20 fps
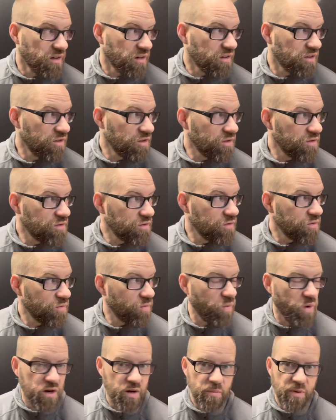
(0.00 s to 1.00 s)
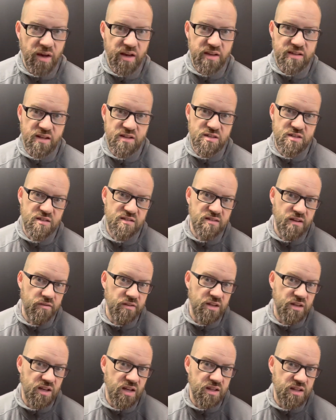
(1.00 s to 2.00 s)
who want to pay attention to
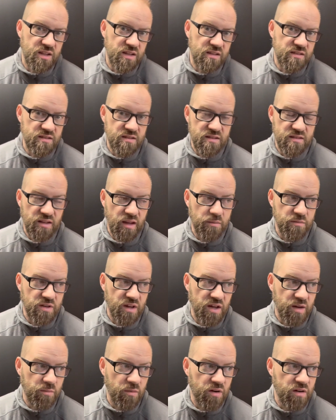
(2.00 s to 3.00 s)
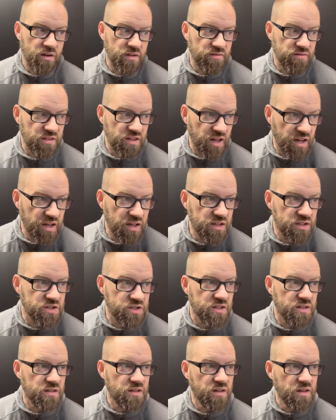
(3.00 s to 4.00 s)
79 things at the same time are engaged
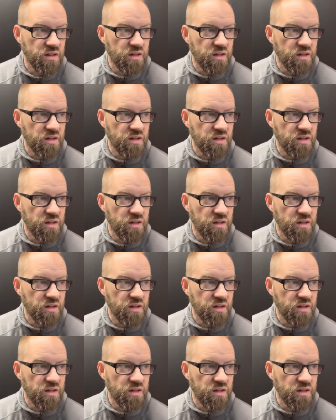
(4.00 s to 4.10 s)
in